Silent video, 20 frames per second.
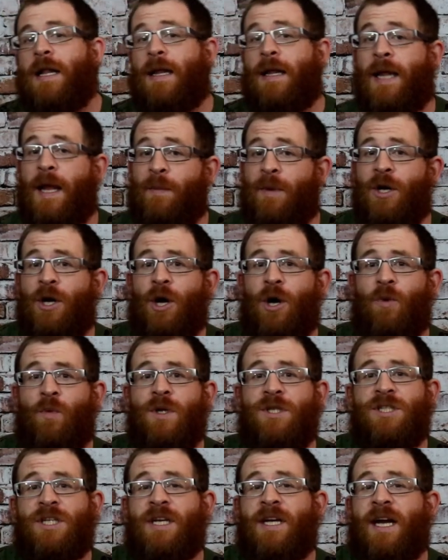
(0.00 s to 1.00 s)
Let me know
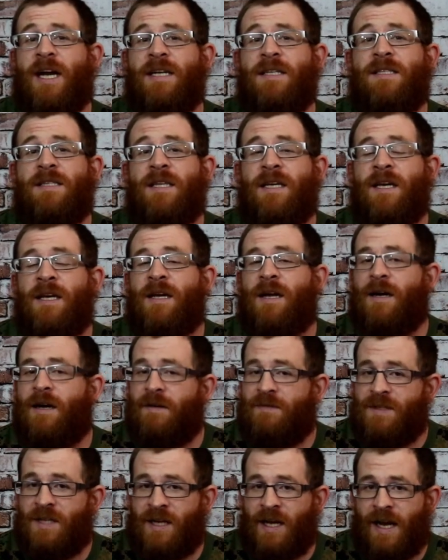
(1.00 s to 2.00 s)
what you guys think
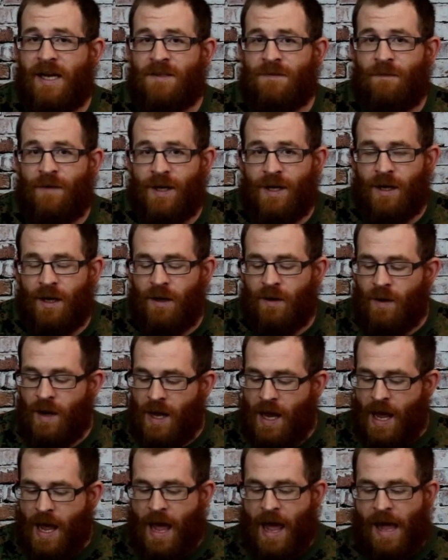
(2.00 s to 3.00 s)
of today's video,
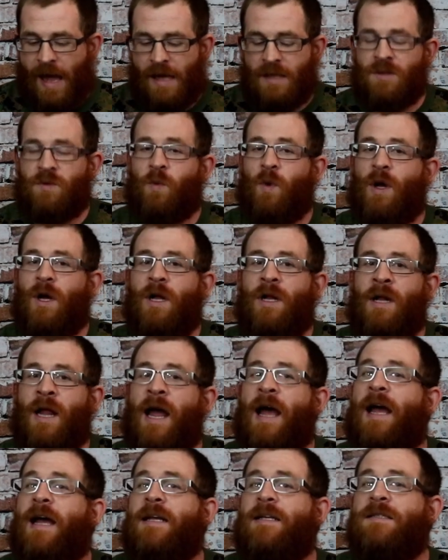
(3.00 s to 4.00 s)
as well
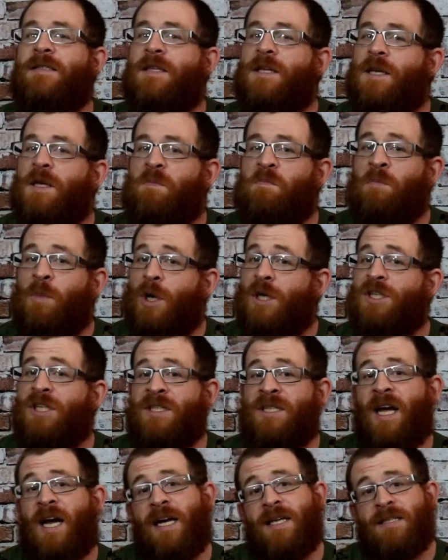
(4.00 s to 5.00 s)
as the
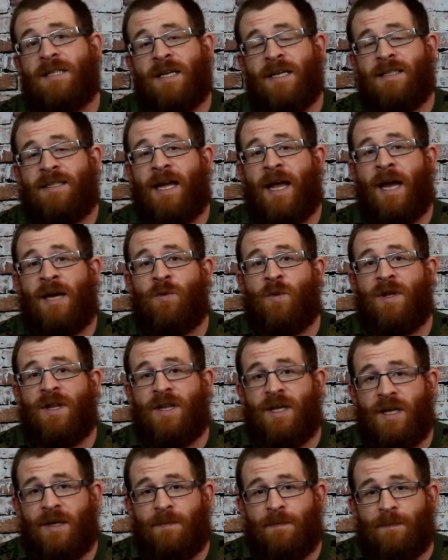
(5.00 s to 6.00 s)
merchandise contained
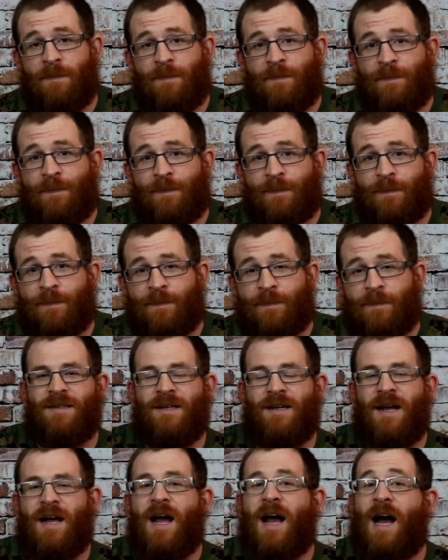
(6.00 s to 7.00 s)
within.
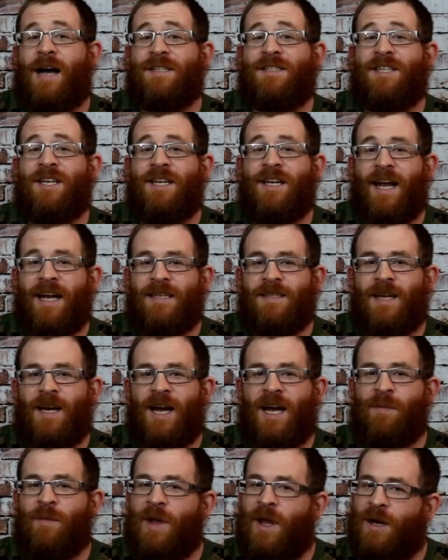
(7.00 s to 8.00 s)
I'll see you next
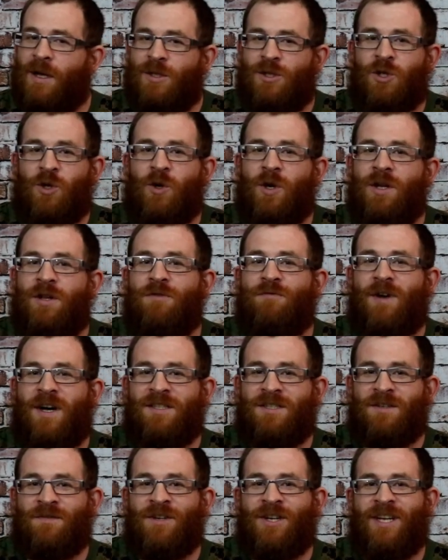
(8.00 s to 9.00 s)
time, and enjoy the
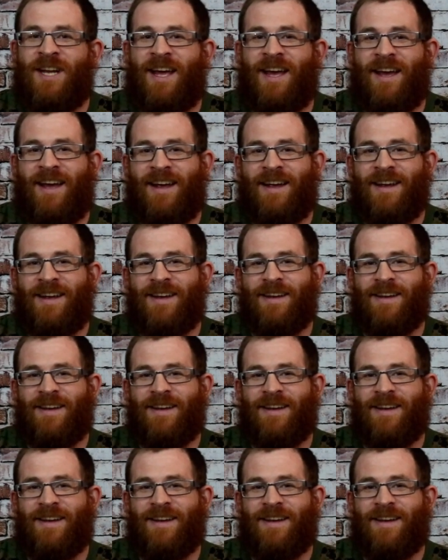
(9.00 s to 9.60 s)
rest of your day.